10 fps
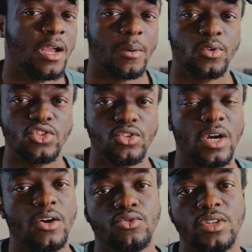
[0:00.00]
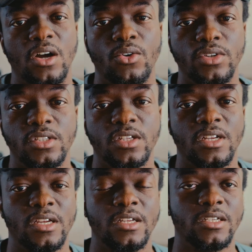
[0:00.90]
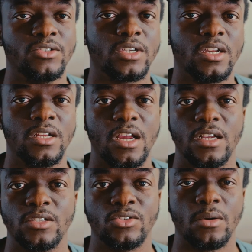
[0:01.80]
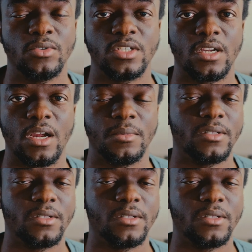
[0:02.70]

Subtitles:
I'm gonna show you how to download it, and you can like double check,